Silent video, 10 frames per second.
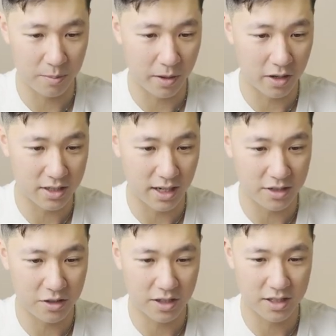parts, and
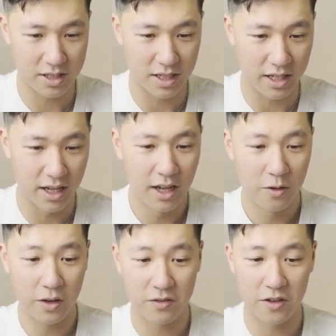as you can see,
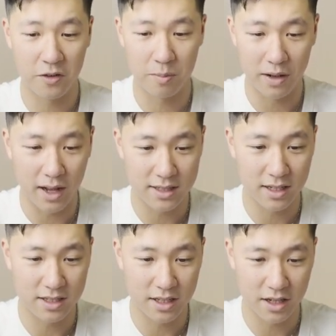we have different
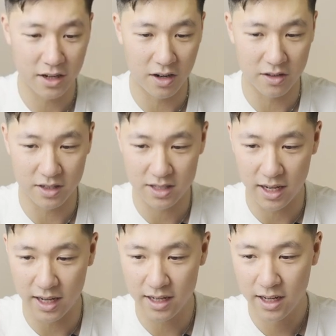plazas here on the
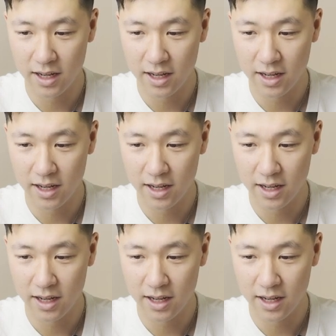side.